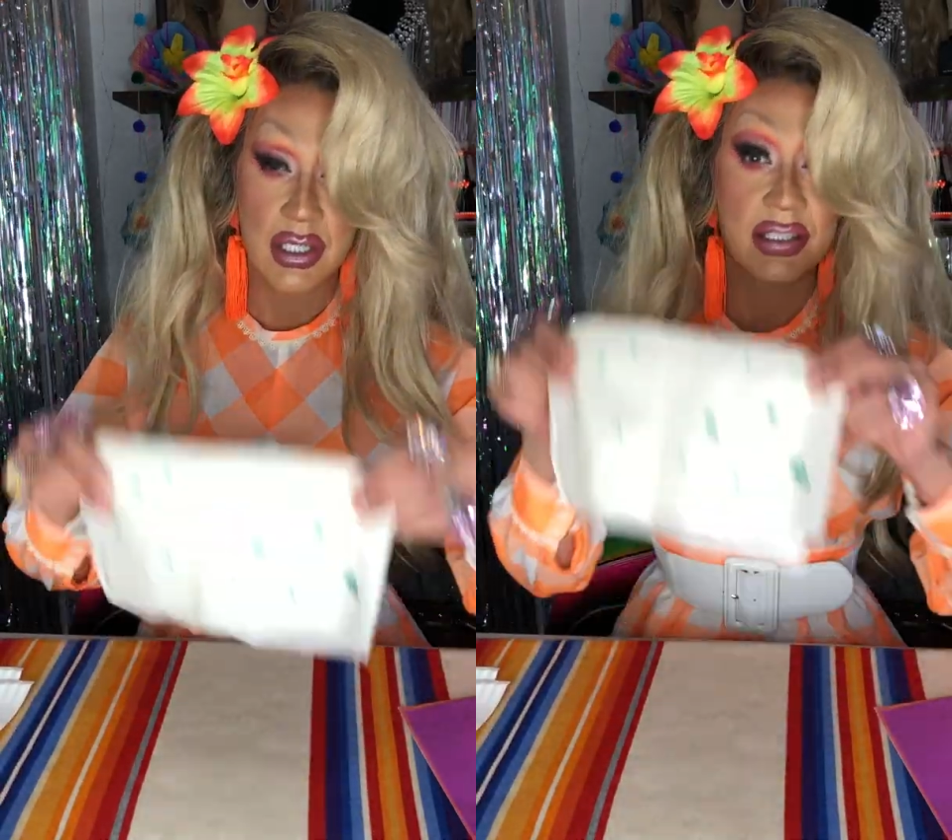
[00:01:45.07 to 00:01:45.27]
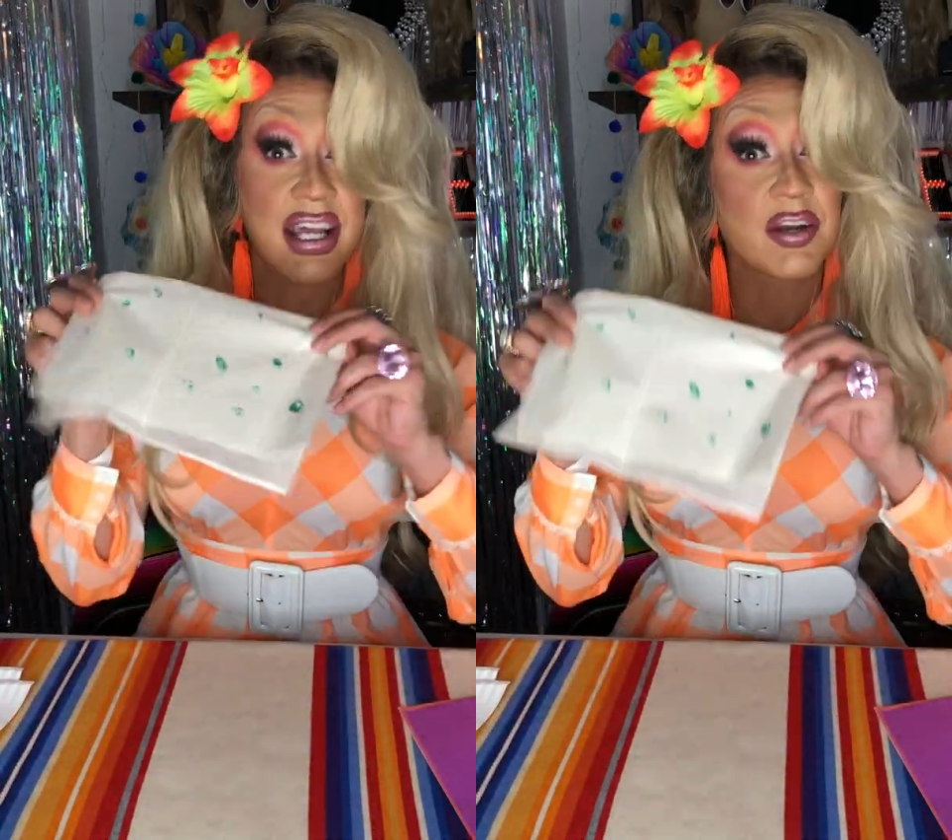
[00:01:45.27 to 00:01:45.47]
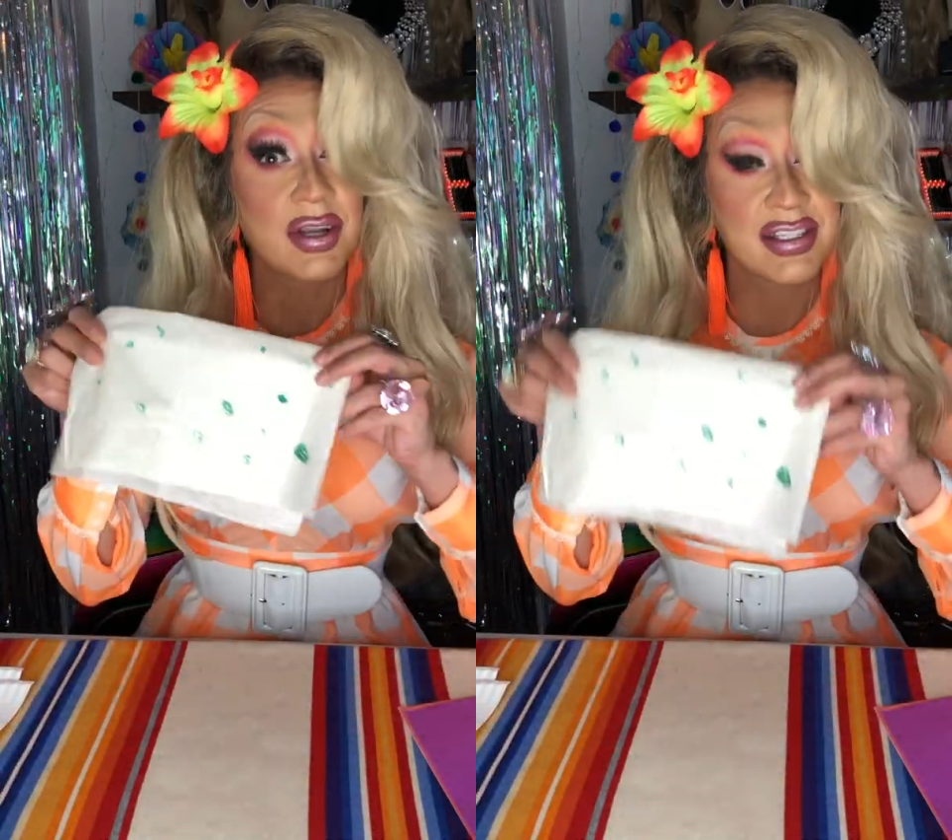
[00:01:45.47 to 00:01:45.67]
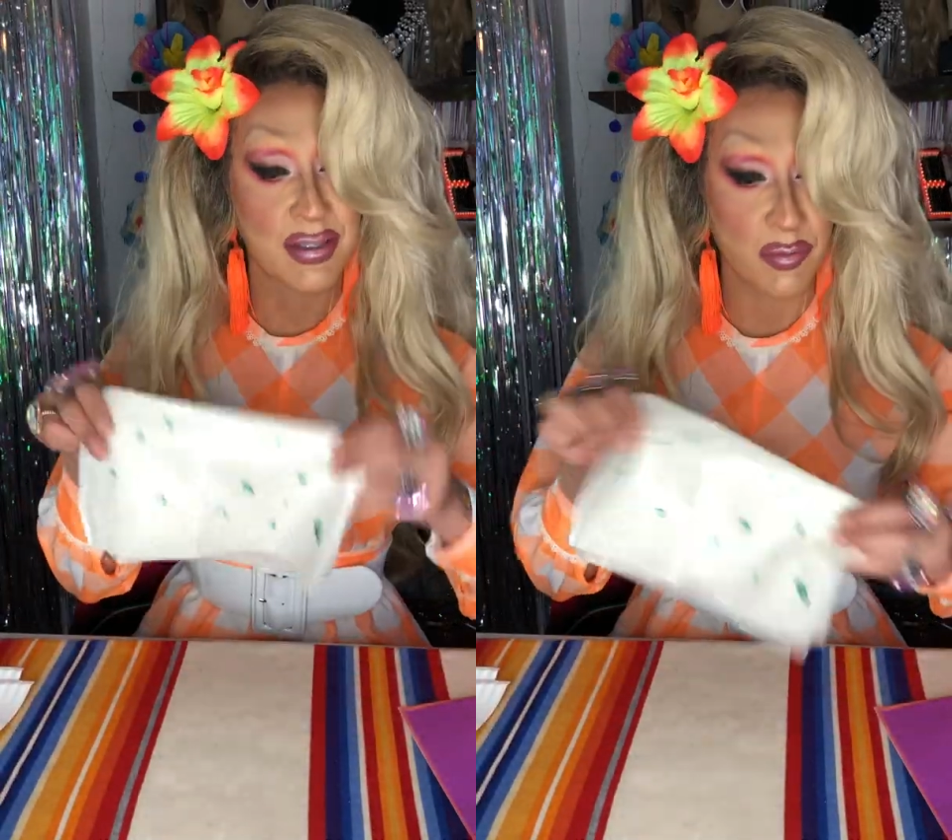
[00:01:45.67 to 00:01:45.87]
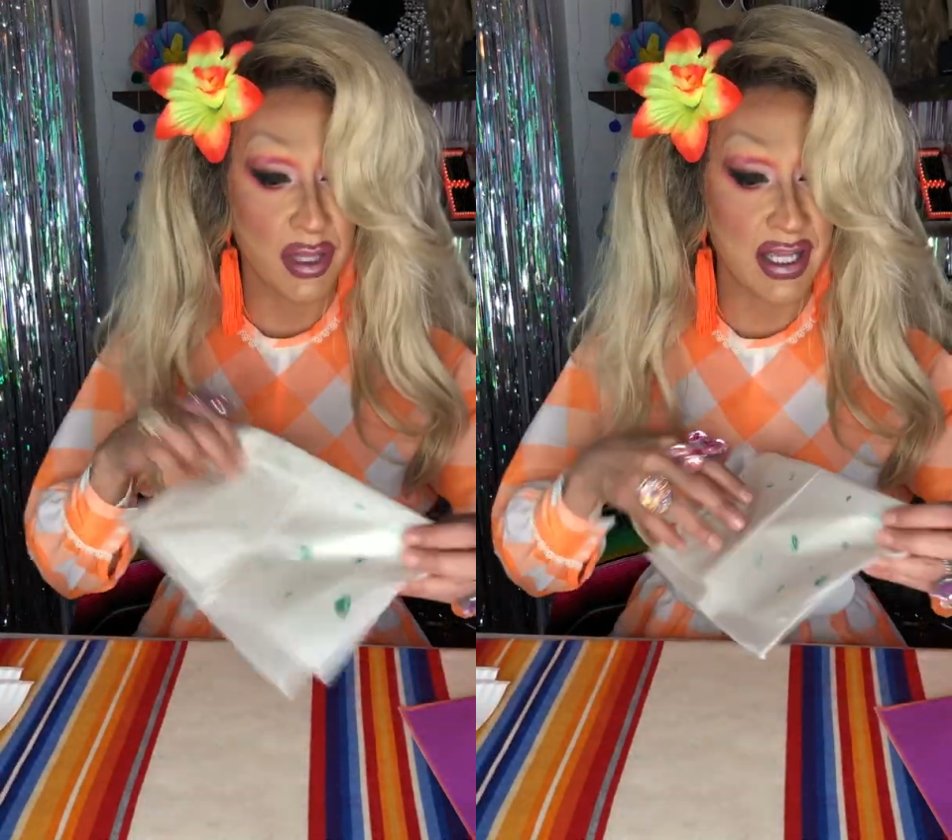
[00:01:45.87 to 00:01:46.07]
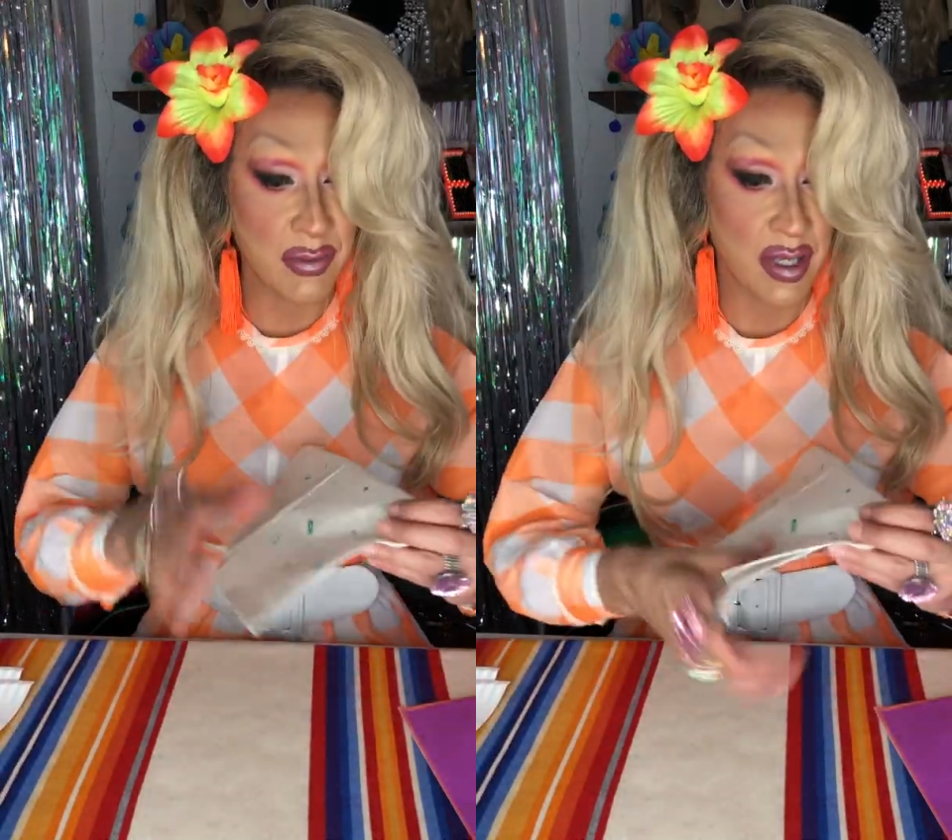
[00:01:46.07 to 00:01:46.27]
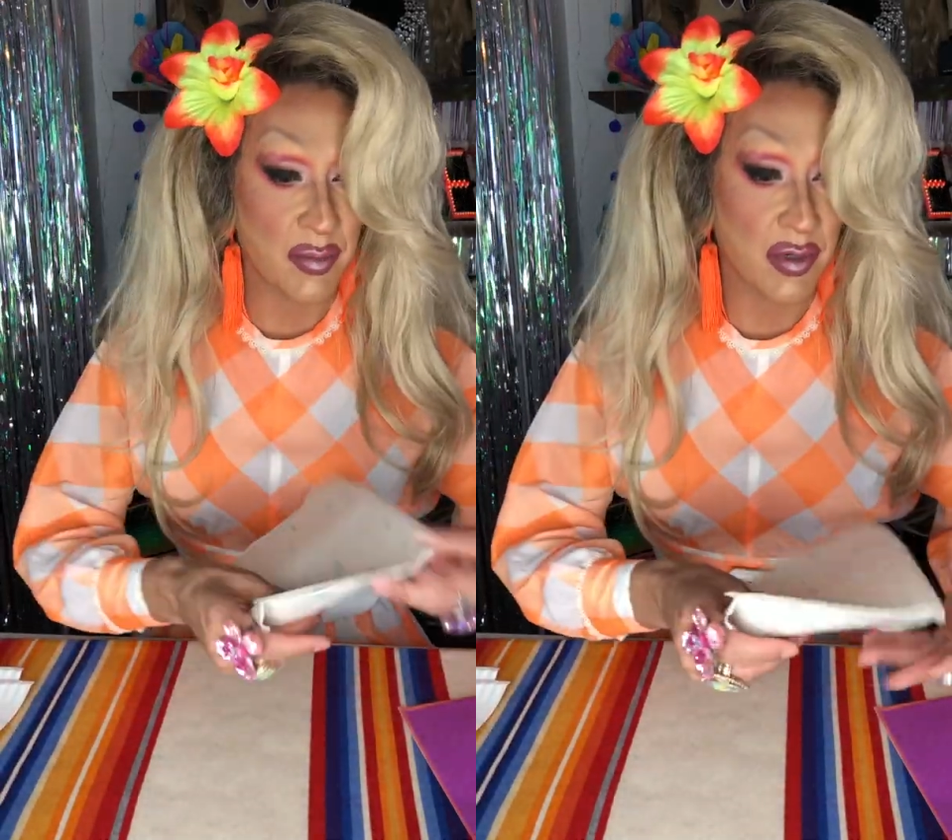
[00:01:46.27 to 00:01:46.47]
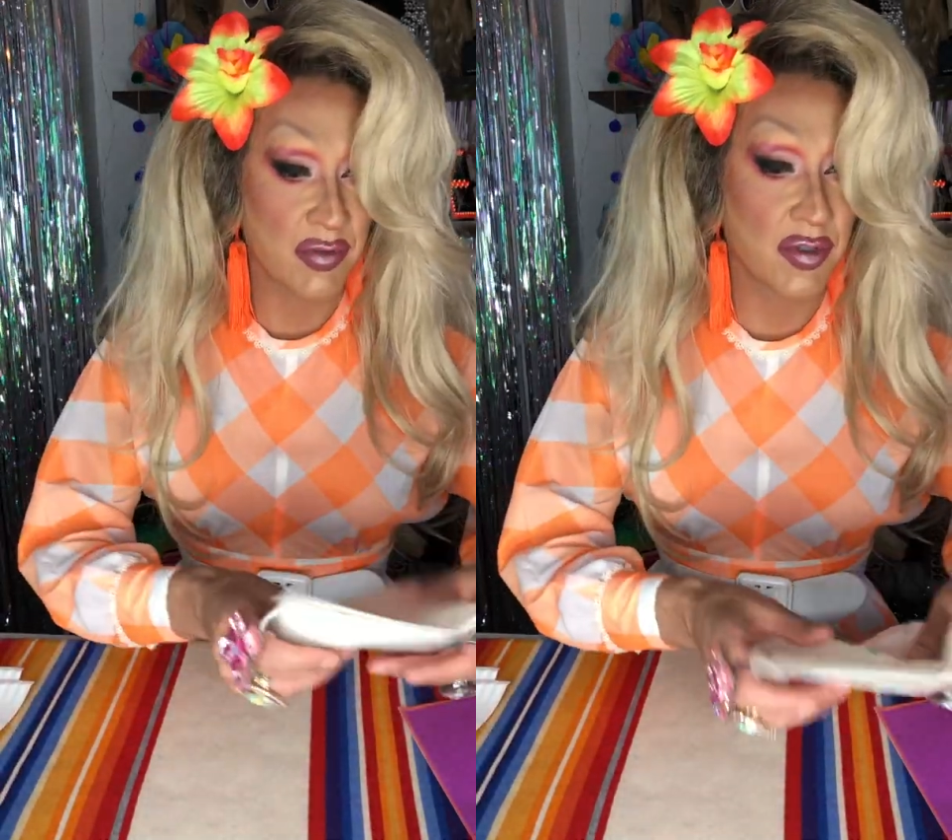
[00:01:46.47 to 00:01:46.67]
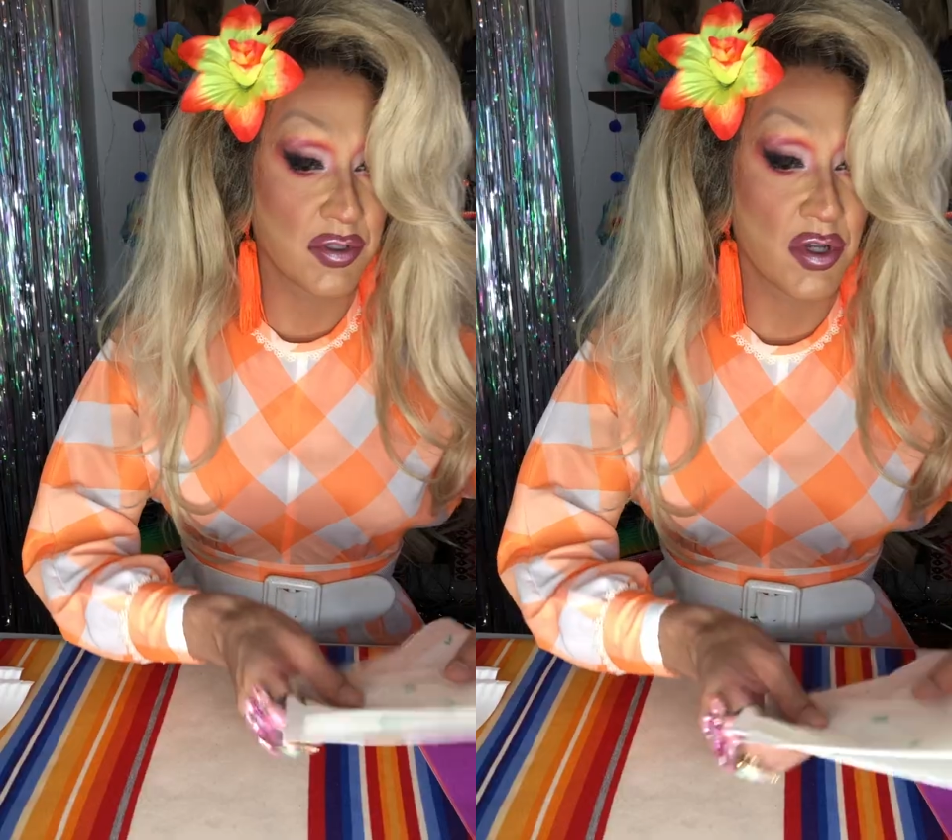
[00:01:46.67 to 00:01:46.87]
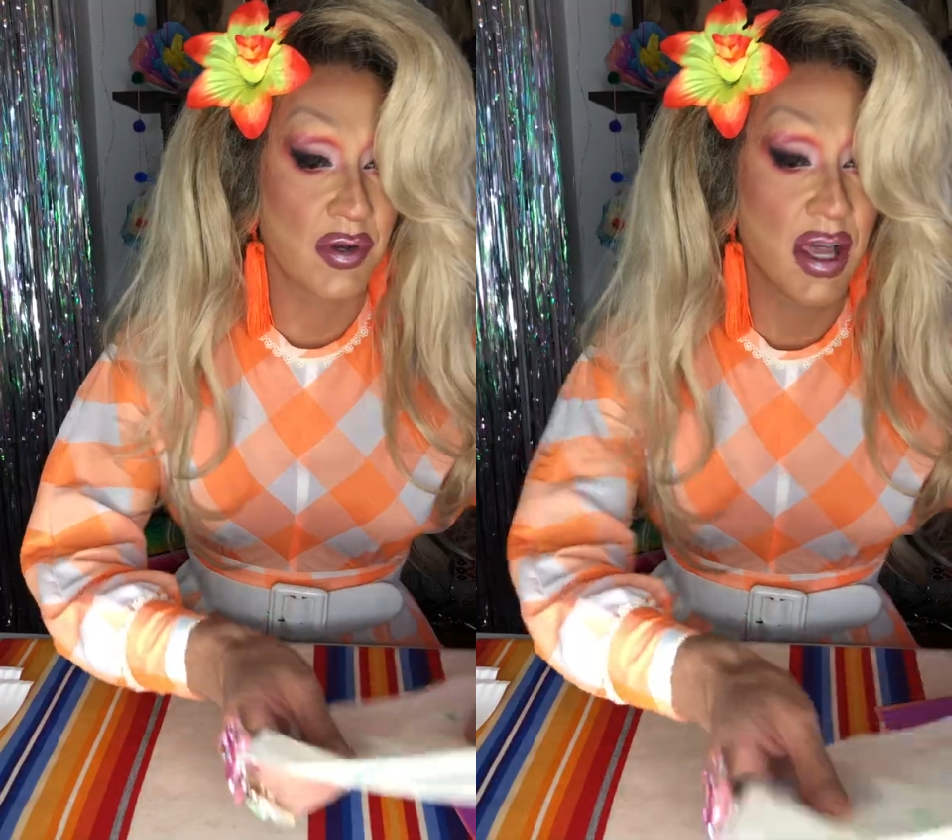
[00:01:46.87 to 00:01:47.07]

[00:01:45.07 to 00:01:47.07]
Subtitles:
decorate some plain paper if you don't